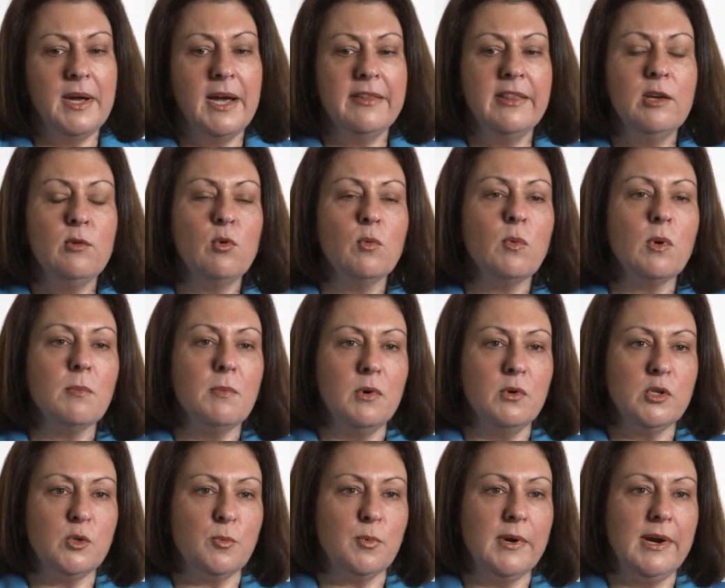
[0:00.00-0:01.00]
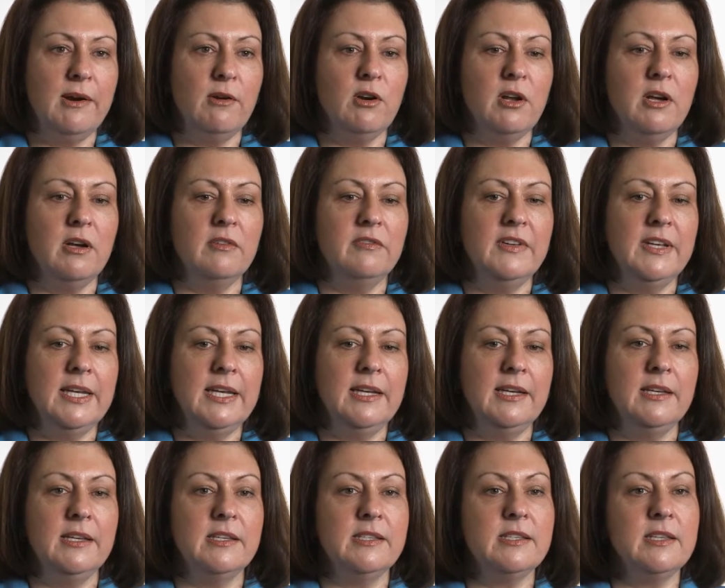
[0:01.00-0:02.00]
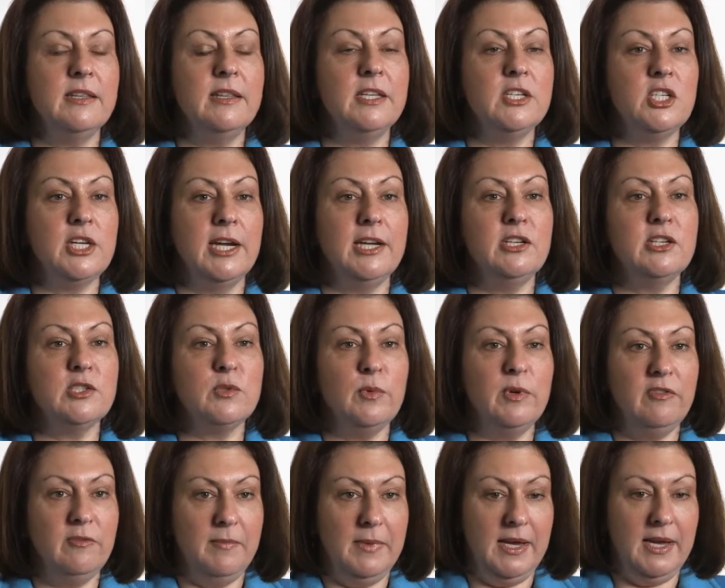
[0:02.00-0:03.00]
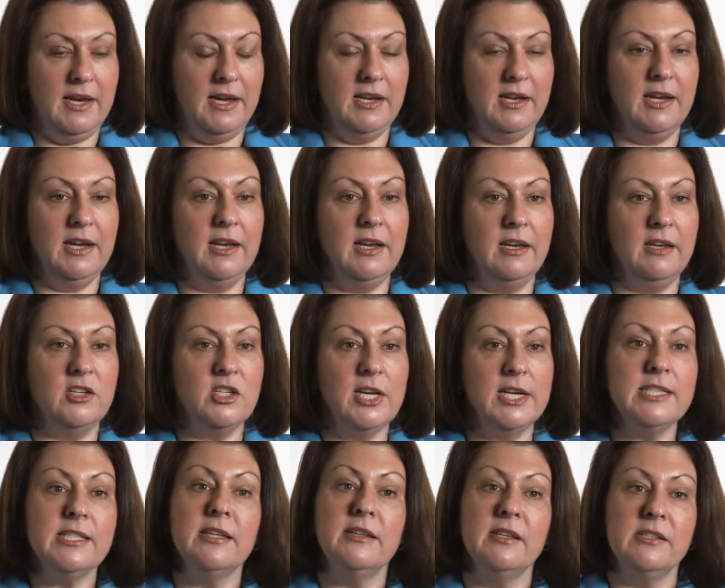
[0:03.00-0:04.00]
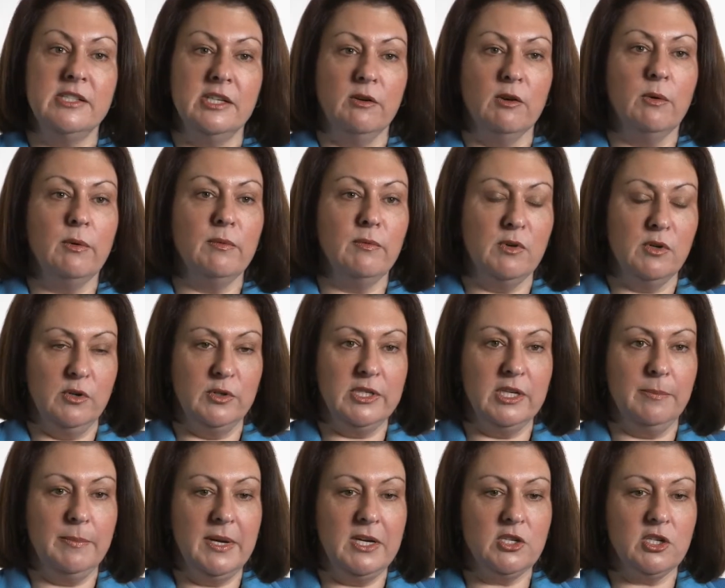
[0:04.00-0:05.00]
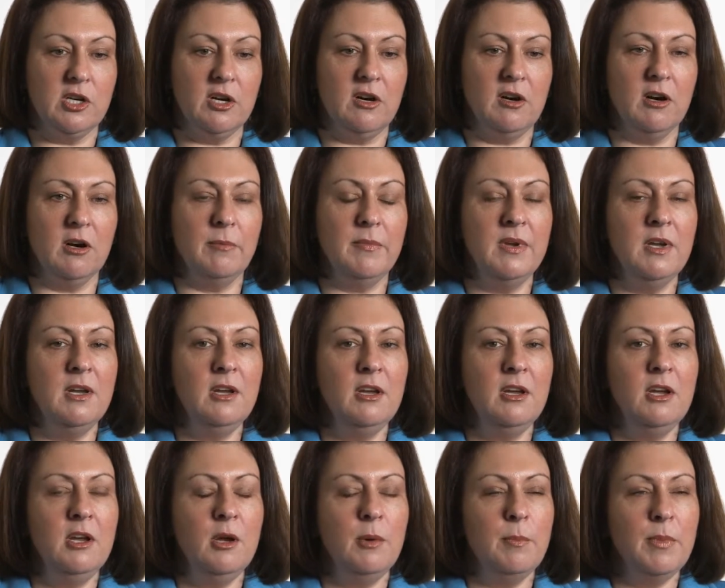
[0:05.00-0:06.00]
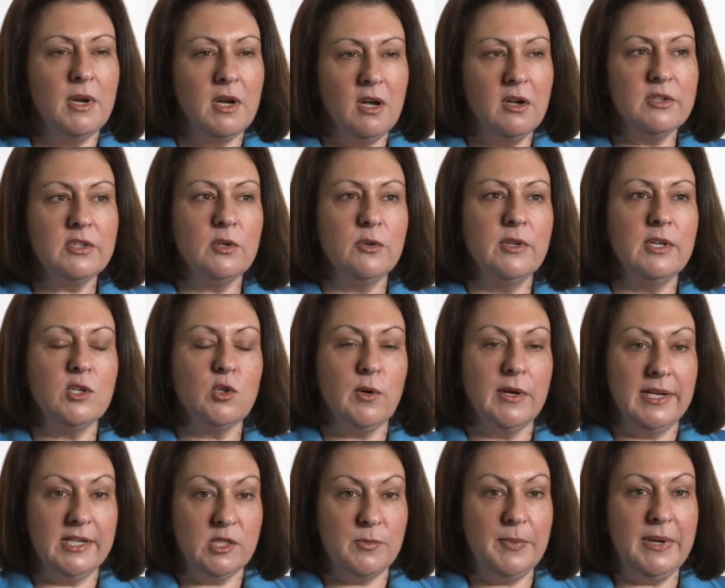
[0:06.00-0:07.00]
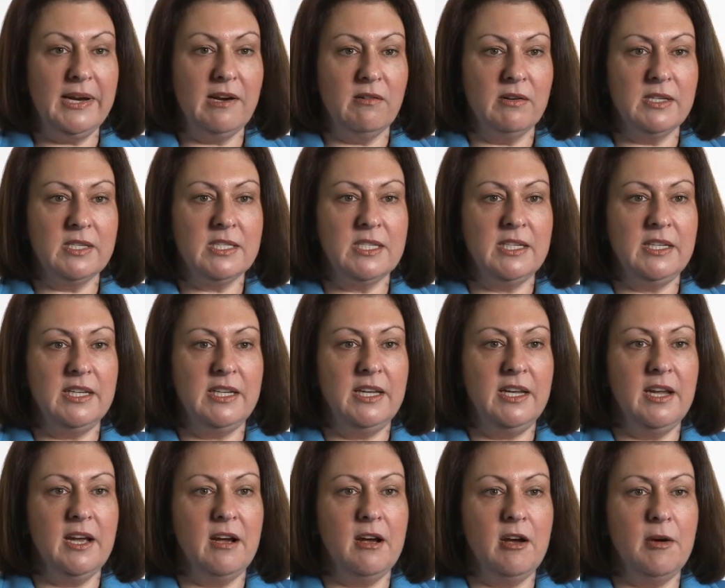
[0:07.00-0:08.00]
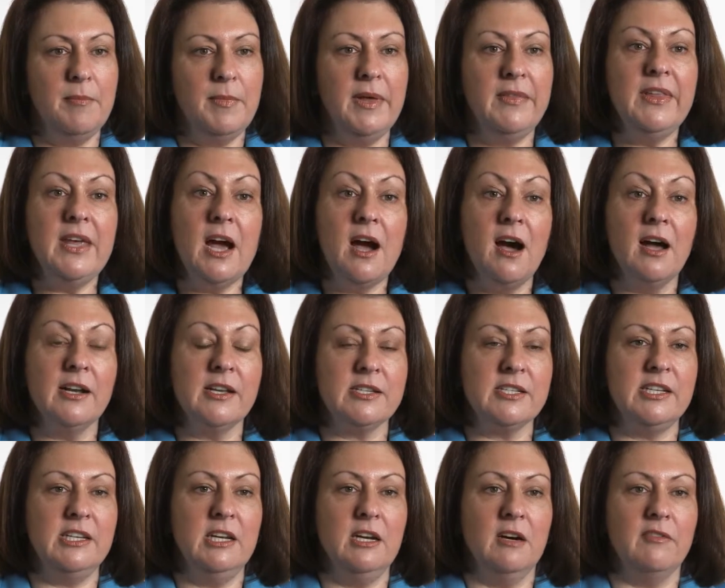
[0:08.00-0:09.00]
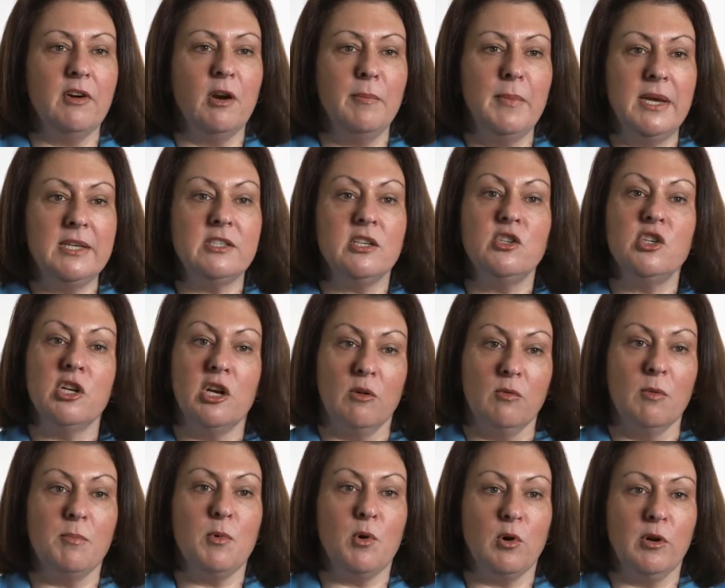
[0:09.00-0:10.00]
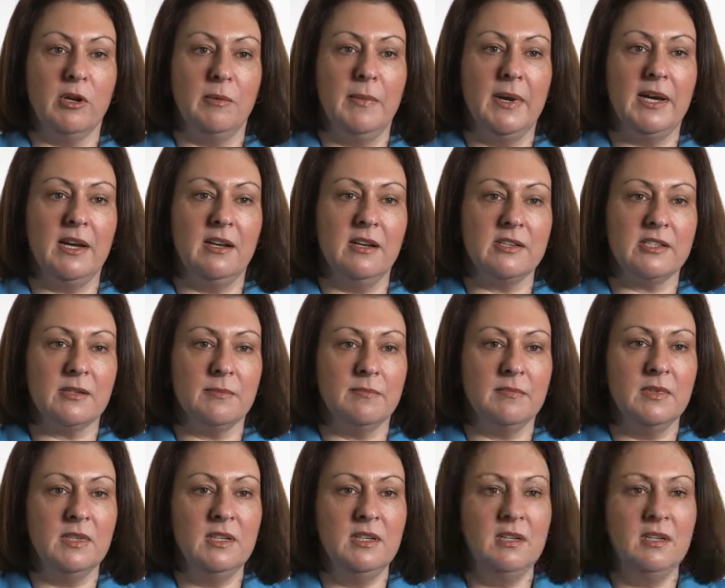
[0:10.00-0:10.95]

I think what we're most proud of is the changes we've made in chasing the zero and reducing patient harm, but also the transparency and the honesty of our message and our reporting mechanism.